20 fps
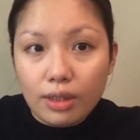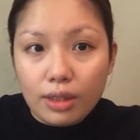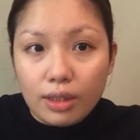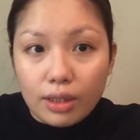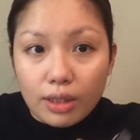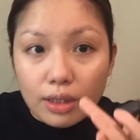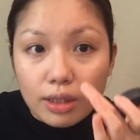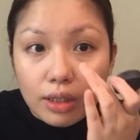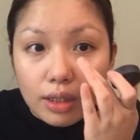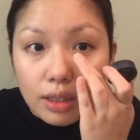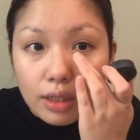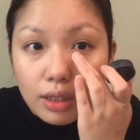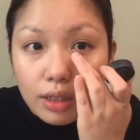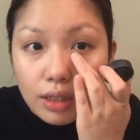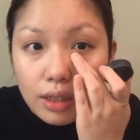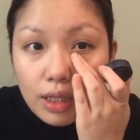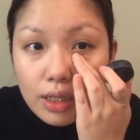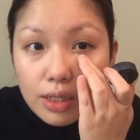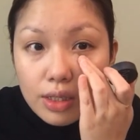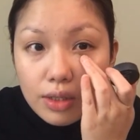
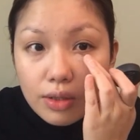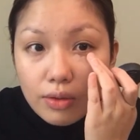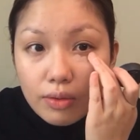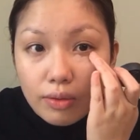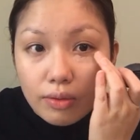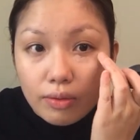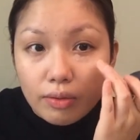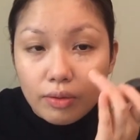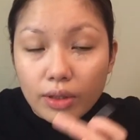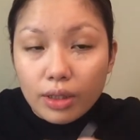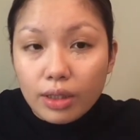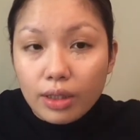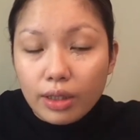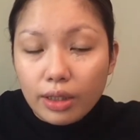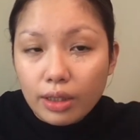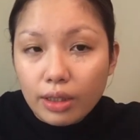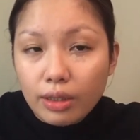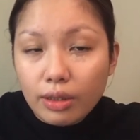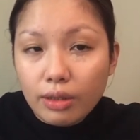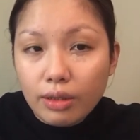Needs
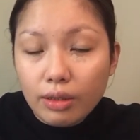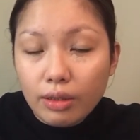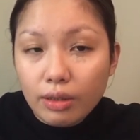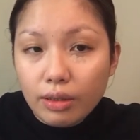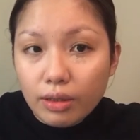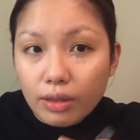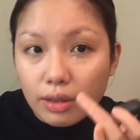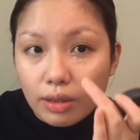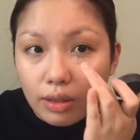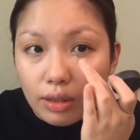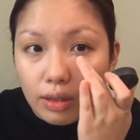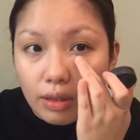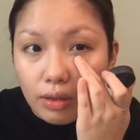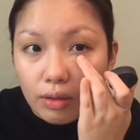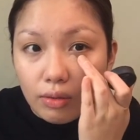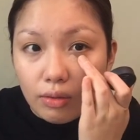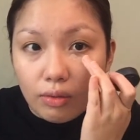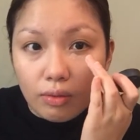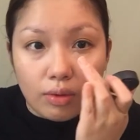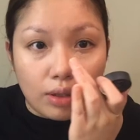really
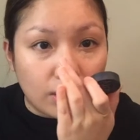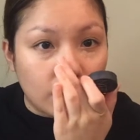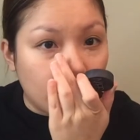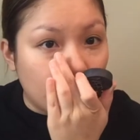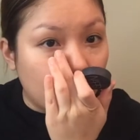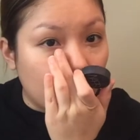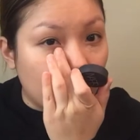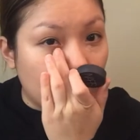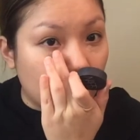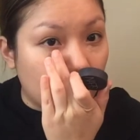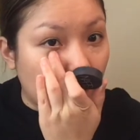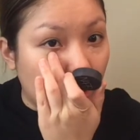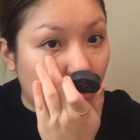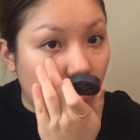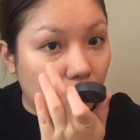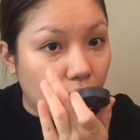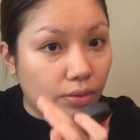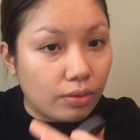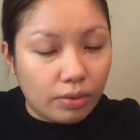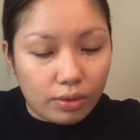wonderful skill
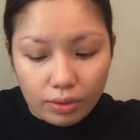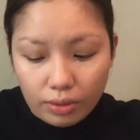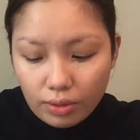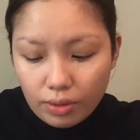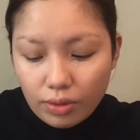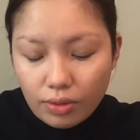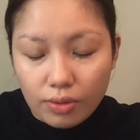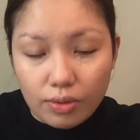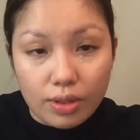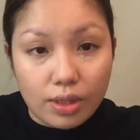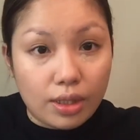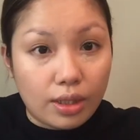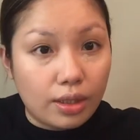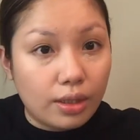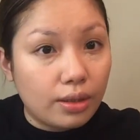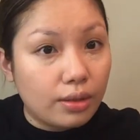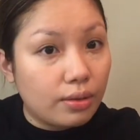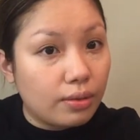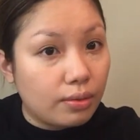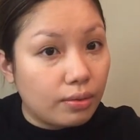to sing
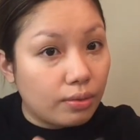it